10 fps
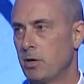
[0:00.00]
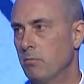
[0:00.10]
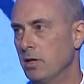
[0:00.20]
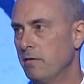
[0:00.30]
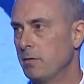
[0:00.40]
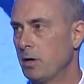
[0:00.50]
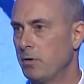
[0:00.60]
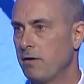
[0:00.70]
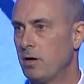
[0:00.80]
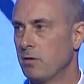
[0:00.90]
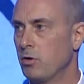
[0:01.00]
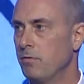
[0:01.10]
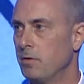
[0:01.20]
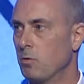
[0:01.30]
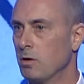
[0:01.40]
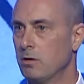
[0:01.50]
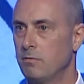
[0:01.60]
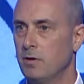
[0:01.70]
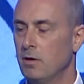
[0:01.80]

don't believe it, but we have all the proof in the world